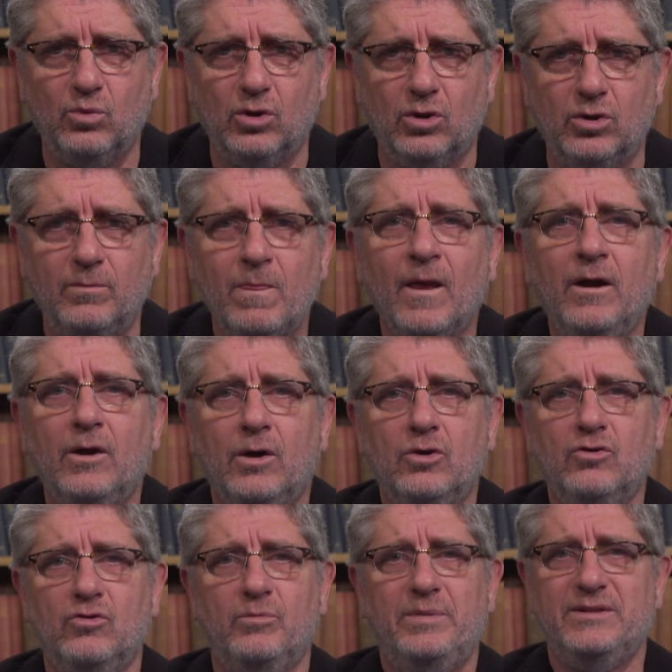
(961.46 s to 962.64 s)
world
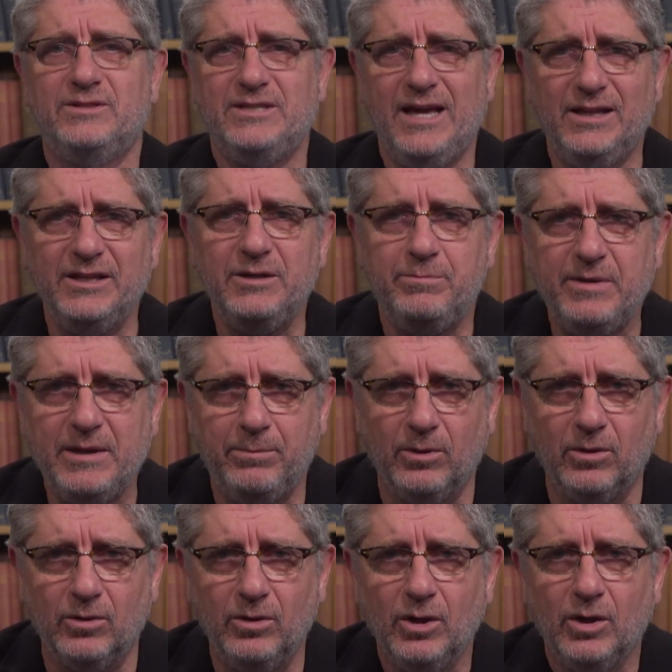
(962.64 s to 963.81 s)
who have been telling
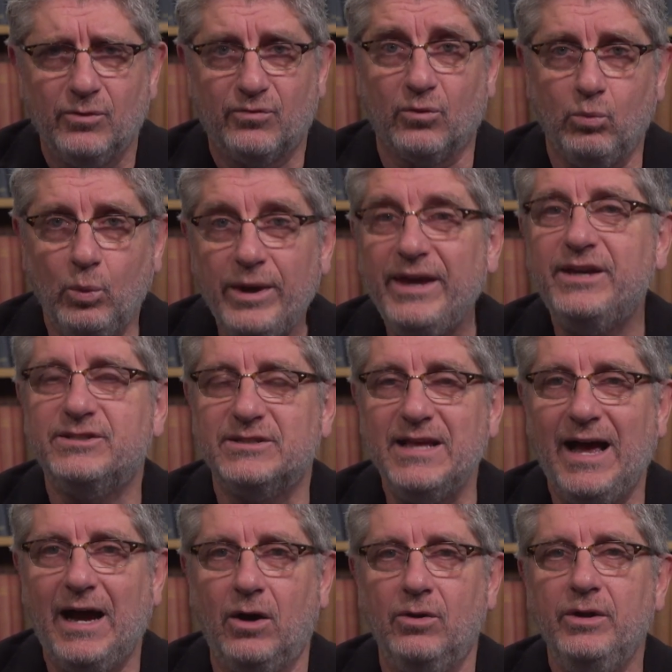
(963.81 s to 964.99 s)
people for weeks
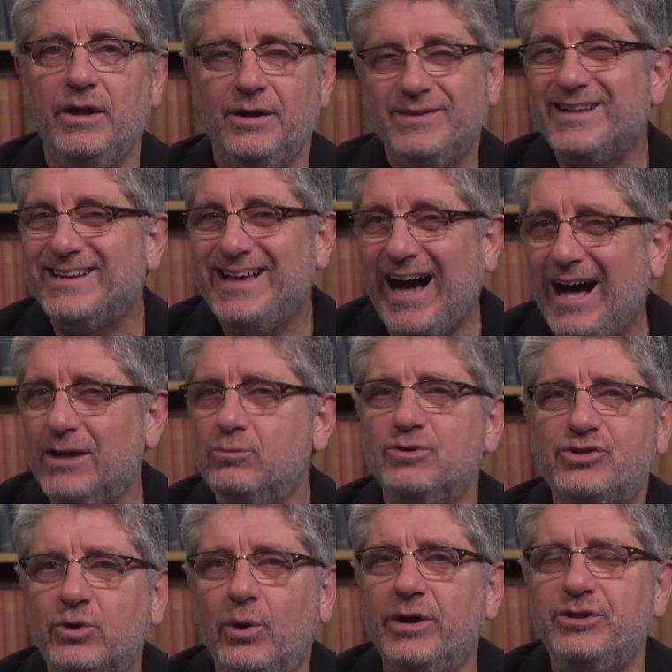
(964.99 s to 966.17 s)
now that God
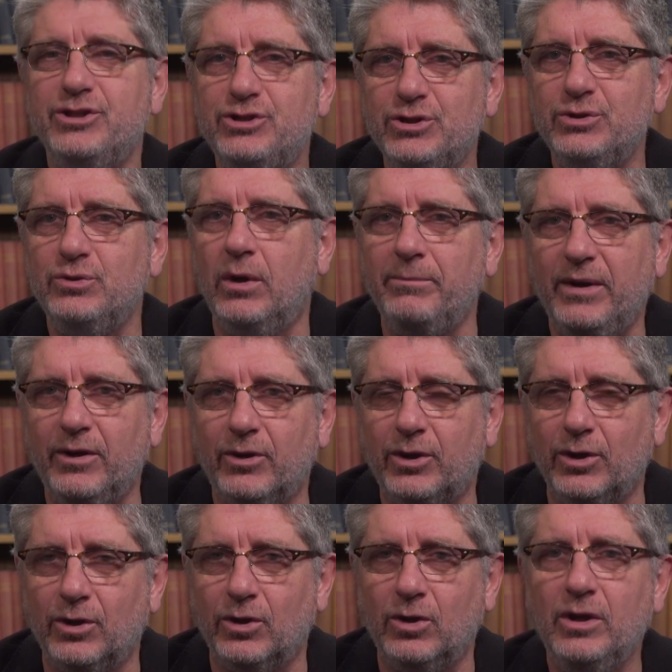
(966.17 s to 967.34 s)
was going to do a
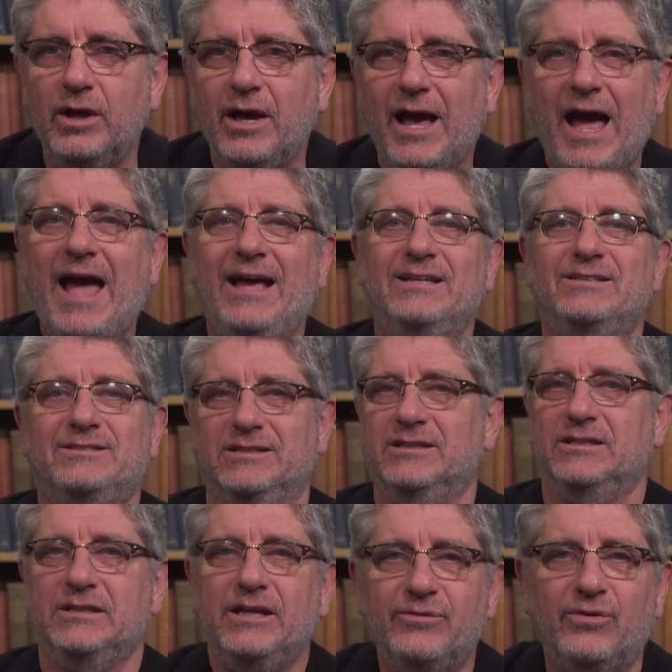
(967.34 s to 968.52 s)
miracle and
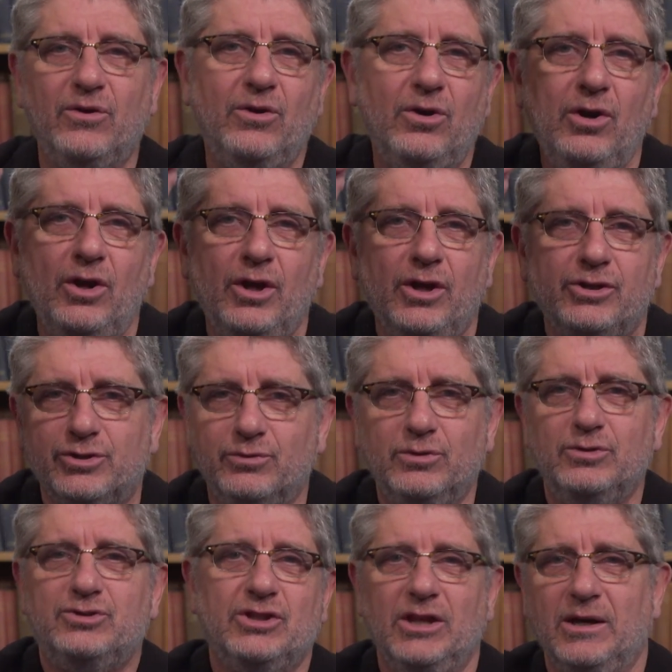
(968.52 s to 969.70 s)
deliver
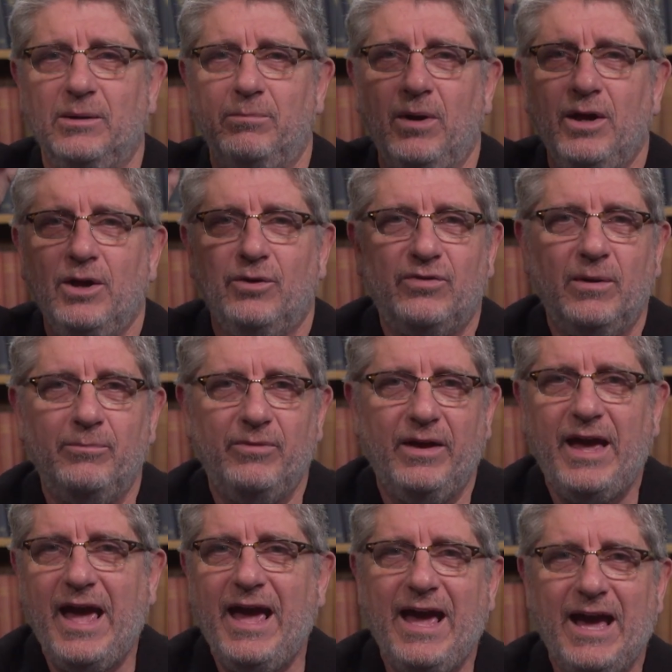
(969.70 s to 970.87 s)
Jerusalem from the
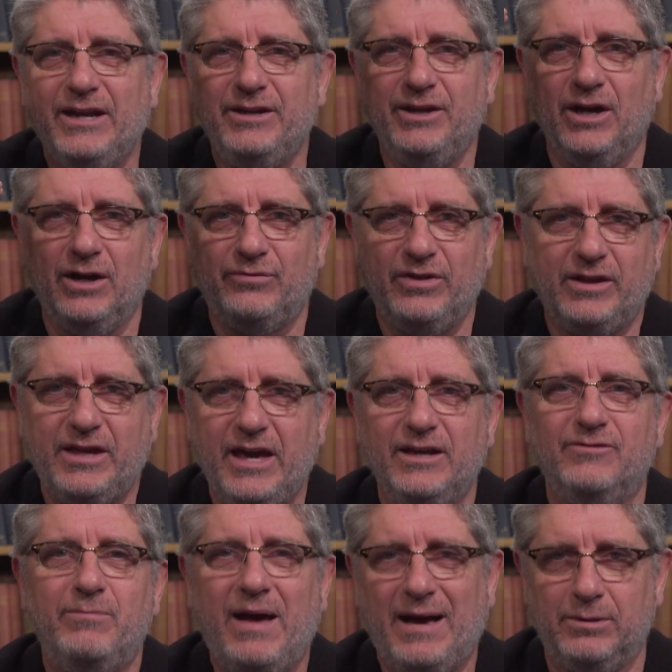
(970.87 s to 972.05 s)
hand of the king
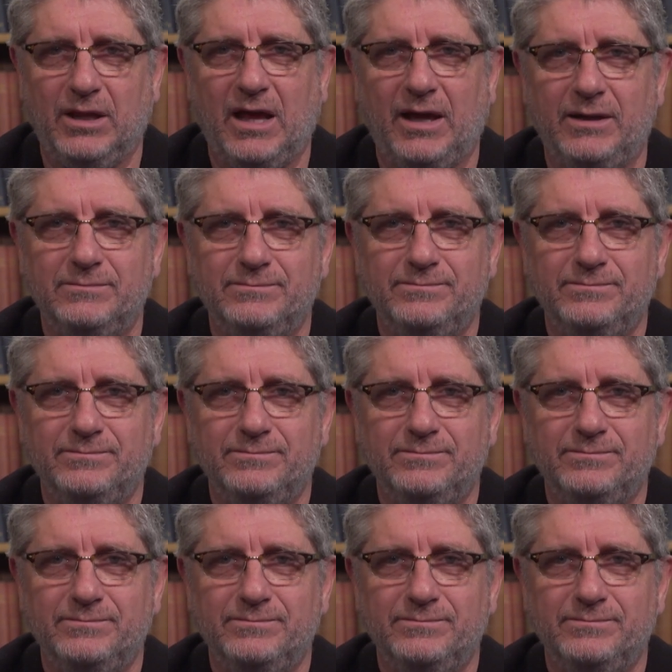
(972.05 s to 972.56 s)
of Babylon.